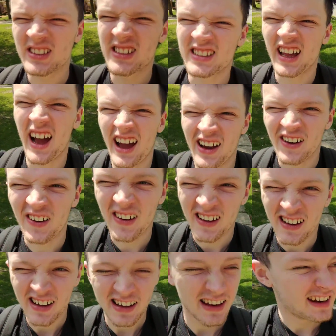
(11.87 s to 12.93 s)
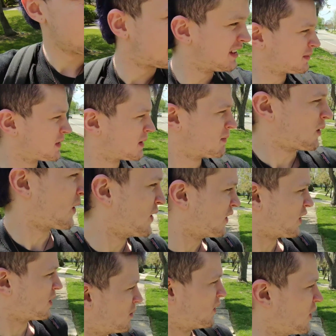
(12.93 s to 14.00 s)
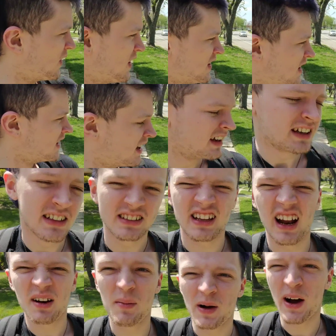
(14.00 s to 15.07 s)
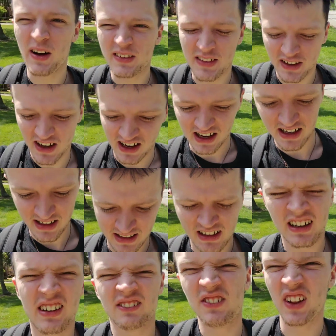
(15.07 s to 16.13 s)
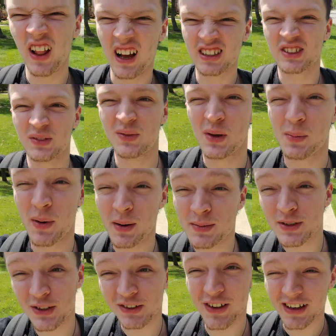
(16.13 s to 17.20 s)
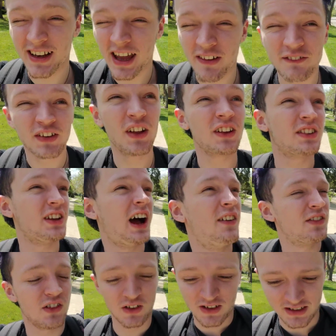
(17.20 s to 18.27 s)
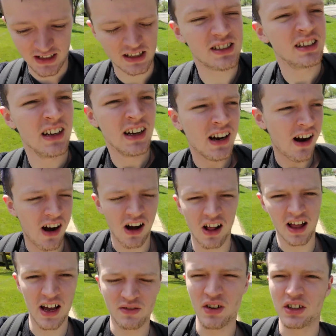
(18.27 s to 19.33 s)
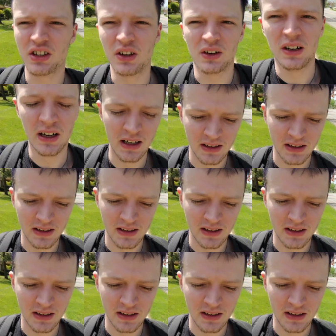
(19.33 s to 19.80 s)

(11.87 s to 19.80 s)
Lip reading: style. It's something more normal. It's not about philosophy, but I'm still gonna get philosophical because that's all I ever do.